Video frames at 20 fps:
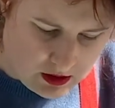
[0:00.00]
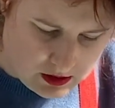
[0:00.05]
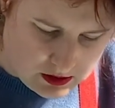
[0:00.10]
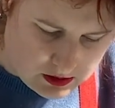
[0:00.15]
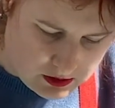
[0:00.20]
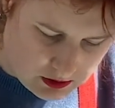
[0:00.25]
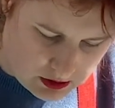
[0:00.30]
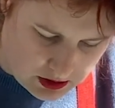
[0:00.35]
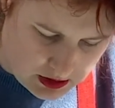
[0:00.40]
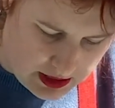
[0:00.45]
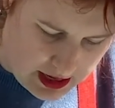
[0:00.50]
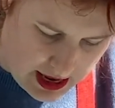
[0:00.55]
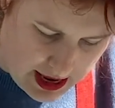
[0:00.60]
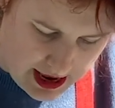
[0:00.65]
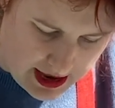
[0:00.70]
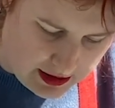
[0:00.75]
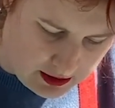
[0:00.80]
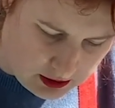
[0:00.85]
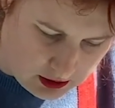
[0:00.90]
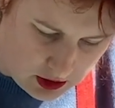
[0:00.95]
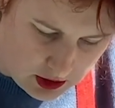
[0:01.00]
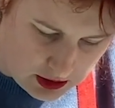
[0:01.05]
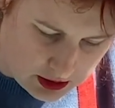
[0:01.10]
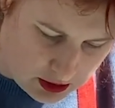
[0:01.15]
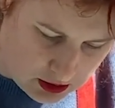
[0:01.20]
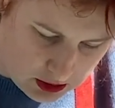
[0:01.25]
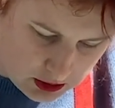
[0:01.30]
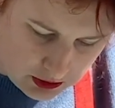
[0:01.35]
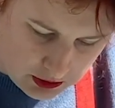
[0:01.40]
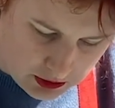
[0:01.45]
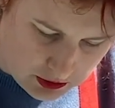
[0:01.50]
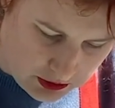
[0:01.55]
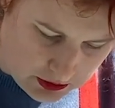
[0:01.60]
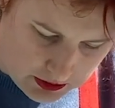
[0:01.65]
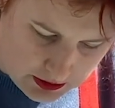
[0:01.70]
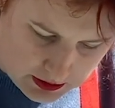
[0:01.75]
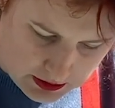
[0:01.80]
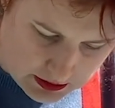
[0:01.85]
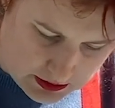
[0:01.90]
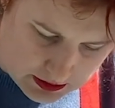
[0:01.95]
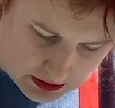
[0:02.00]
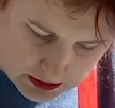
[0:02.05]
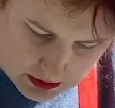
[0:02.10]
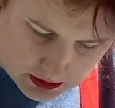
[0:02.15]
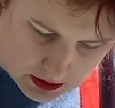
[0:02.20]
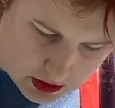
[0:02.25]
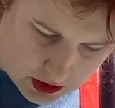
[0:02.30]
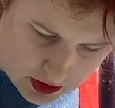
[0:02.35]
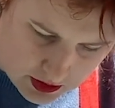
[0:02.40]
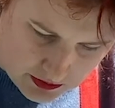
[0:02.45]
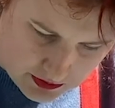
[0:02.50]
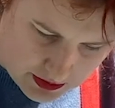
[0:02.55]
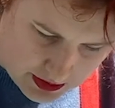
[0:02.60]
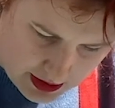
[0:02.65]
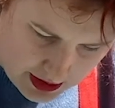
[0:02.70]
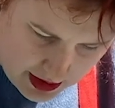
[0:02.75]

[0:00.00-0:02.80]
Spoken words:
So I'm going to add a lot of glue over